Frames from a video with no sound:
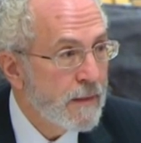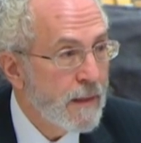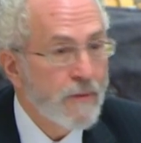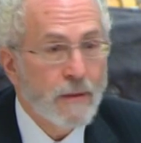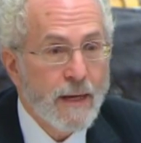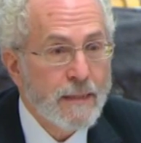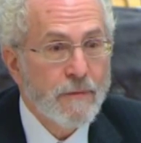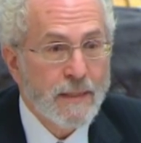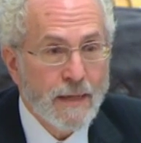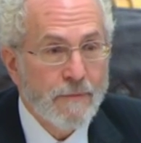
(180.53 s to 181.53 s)
Now, in light
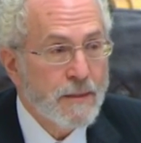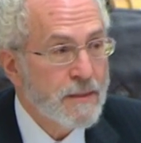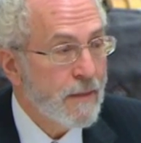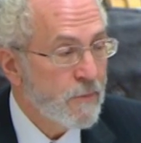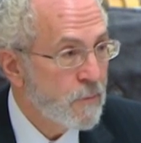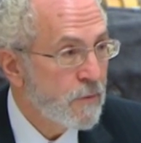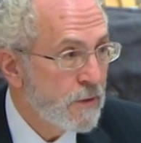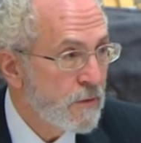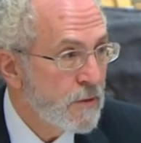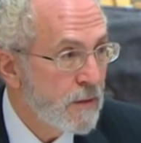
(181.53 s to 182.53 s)
of the evidence that was
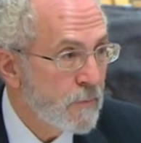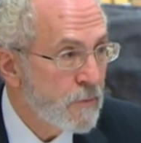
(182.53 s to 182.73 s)
produced at the